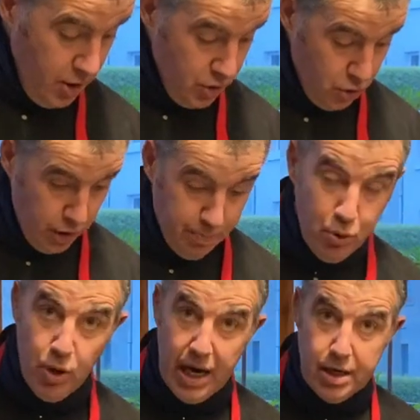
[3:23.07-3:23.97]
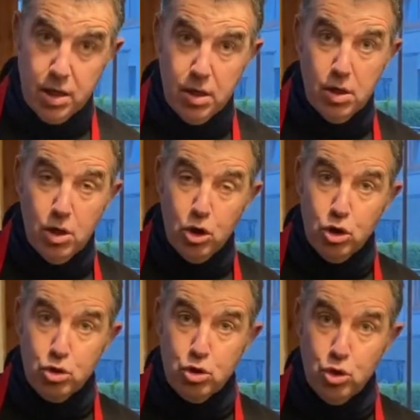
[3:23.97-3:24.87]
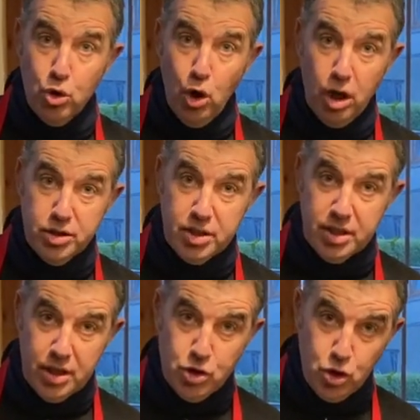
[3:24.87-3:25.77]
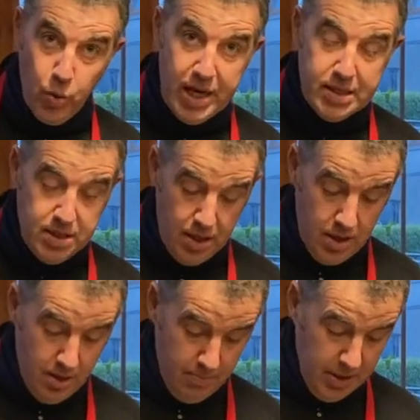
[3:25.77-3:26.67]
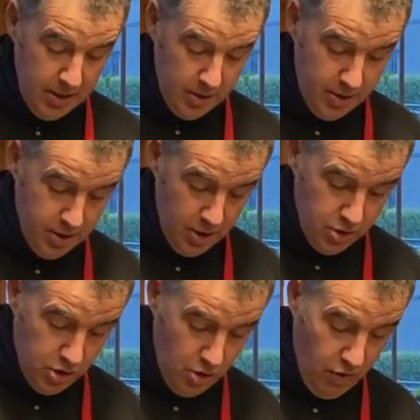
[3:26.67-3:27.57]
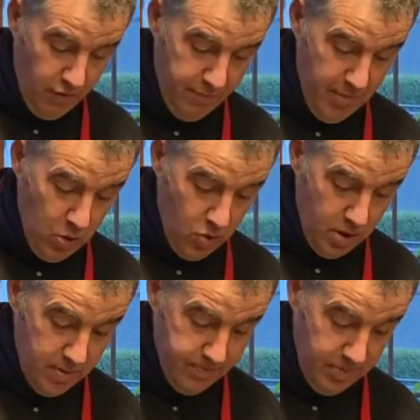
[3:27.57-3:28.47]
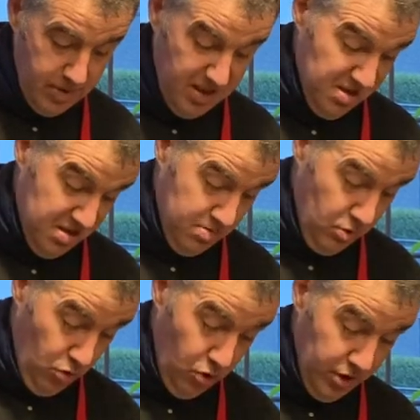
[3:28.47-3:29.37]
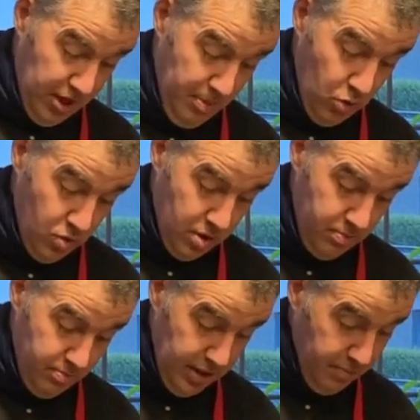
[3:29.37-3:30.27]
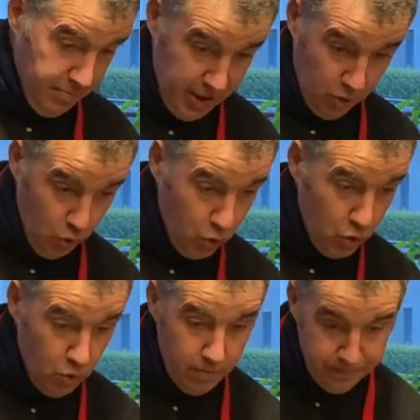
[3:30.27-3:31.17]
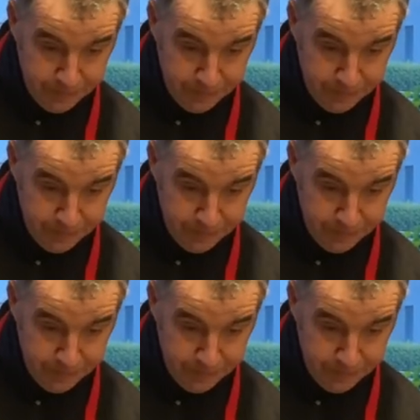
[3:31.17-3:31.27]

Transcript: So you put in 220 millilitres of milk, and it's Orkney milk, it being local.